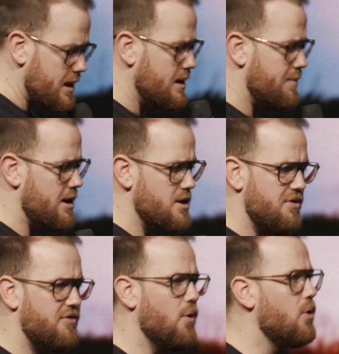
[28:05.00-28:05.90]
in about
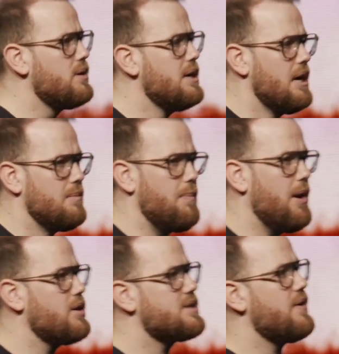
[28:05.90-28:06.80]
year four, my
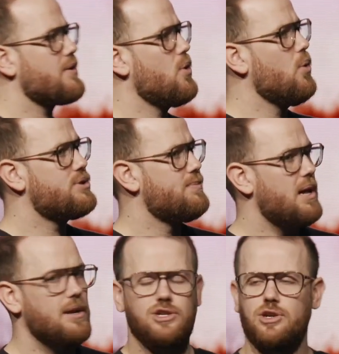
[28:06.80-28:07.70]
parents felt called to
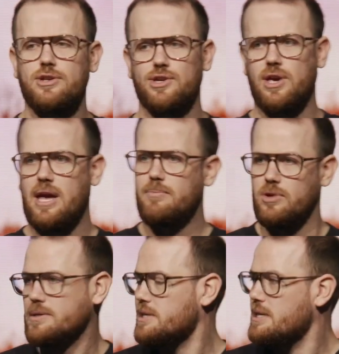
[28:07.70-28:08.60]
plant a church in
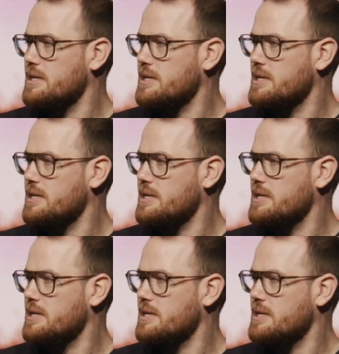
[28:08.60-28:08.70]
Canberra.